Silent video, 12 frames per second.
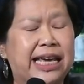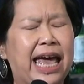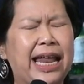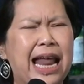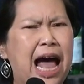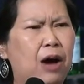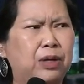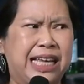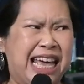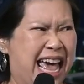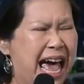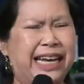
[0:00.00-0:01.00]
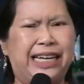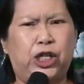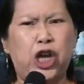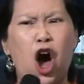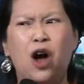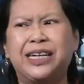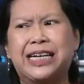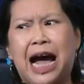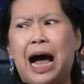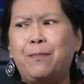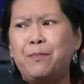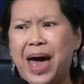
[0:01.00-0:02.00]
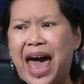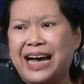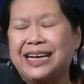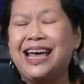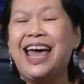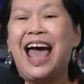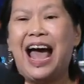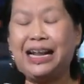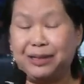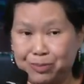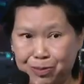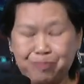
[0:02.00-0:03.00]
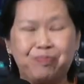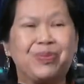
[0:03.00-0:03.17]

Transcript: Get out and don't come back. And